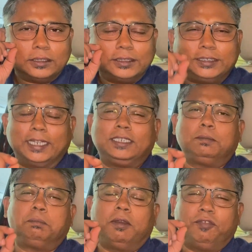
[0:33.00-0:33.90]
checked
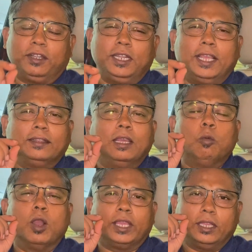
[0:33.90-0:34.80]
perfectly and they are
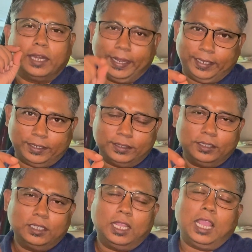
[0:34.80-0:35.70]
working right,
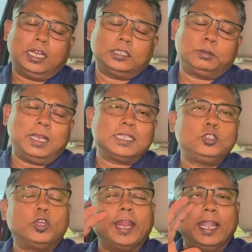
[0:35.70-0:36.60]
and as well as
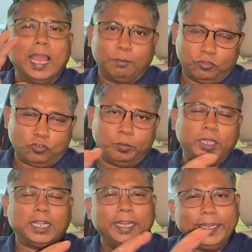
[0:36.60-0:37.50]
your headlamps to be
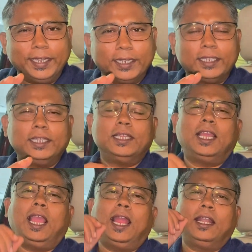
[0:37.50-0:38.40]
cleaned
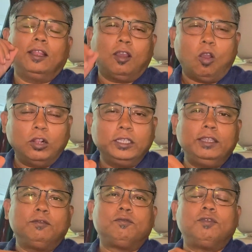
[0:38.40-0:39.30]
and all the
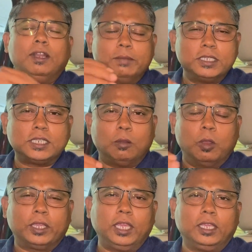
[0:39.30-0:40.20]
filaments are
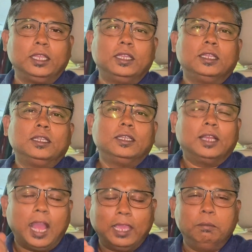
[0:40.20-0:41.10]
working,
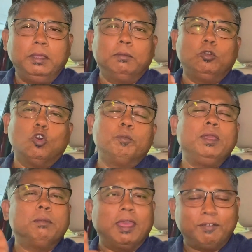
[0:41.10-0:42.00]
high beam, low
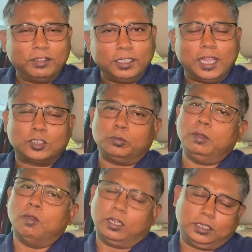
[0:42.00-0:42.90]
beam, everything has to be
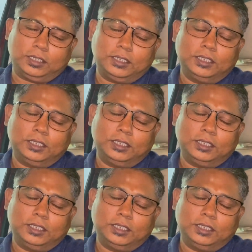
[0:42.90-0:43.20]
worked.